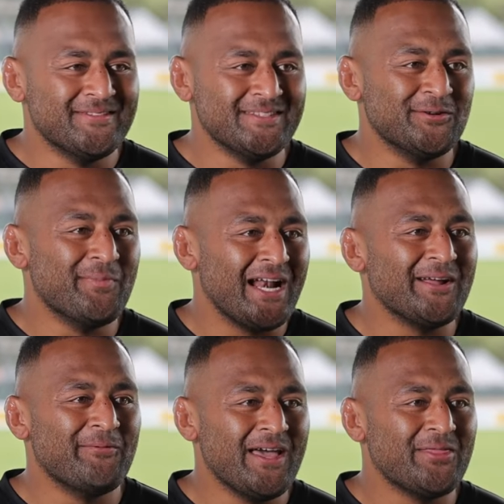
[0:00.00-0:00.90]
still
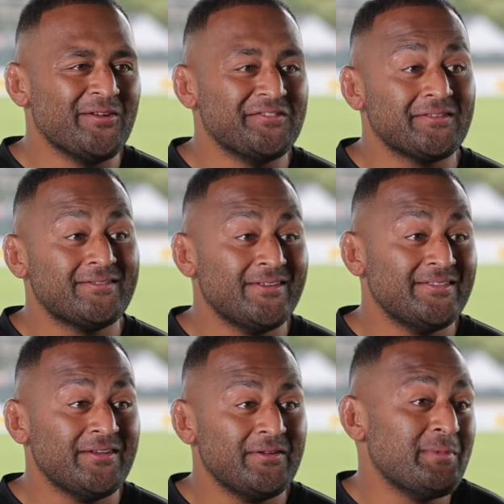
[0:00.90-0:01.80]
belling away 36,
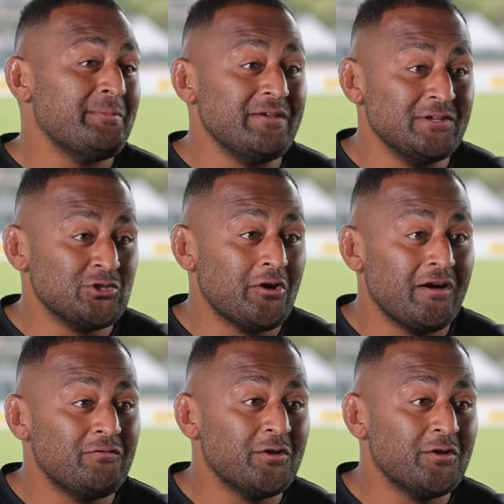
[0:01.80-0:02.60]
37, maybe even John R.